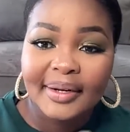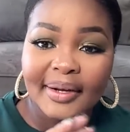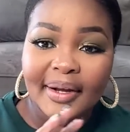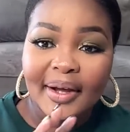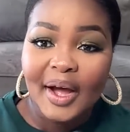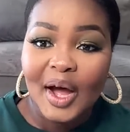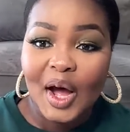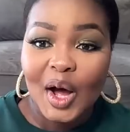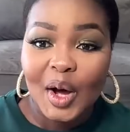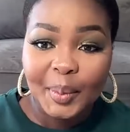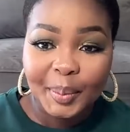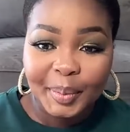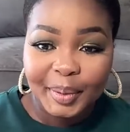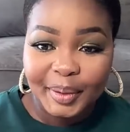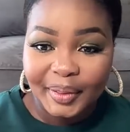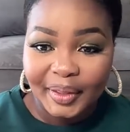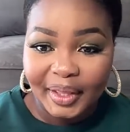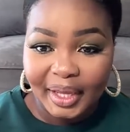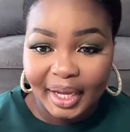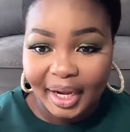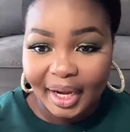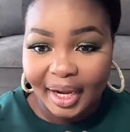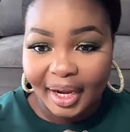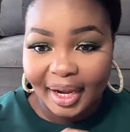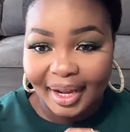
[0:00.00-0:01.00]
Hop on
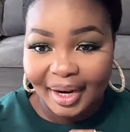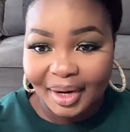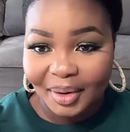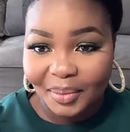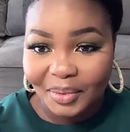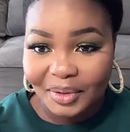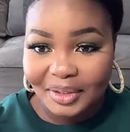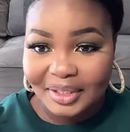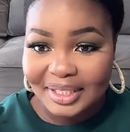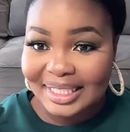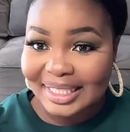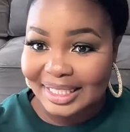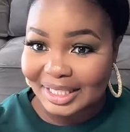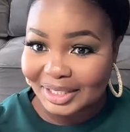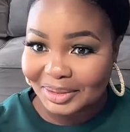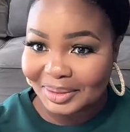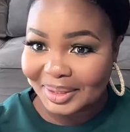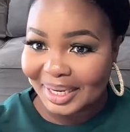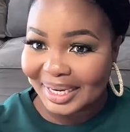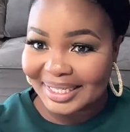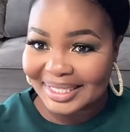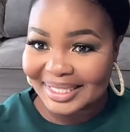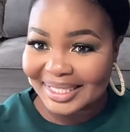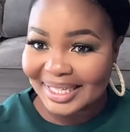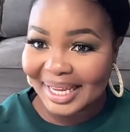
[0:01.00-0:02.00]
there and we'll see you
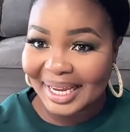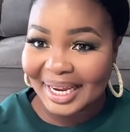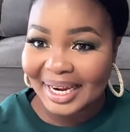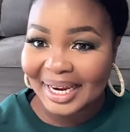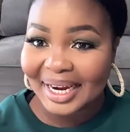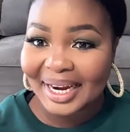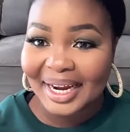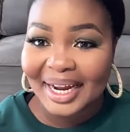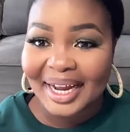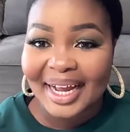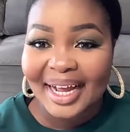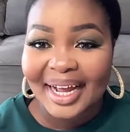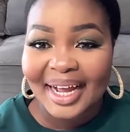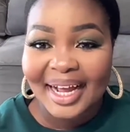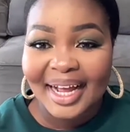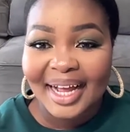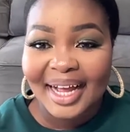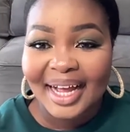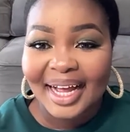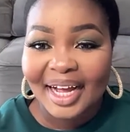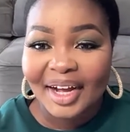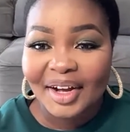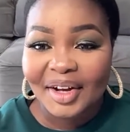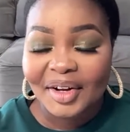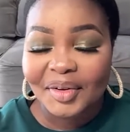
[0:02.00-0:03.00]
guys there.
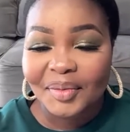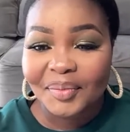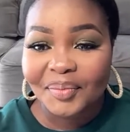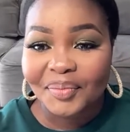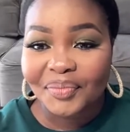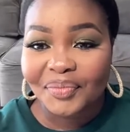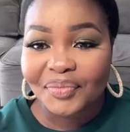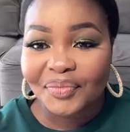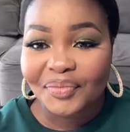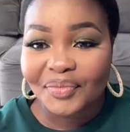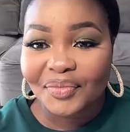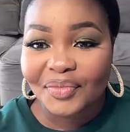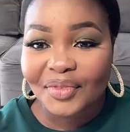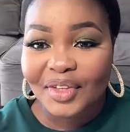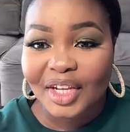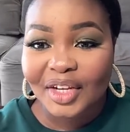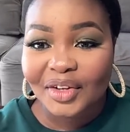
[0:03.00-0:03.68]
Would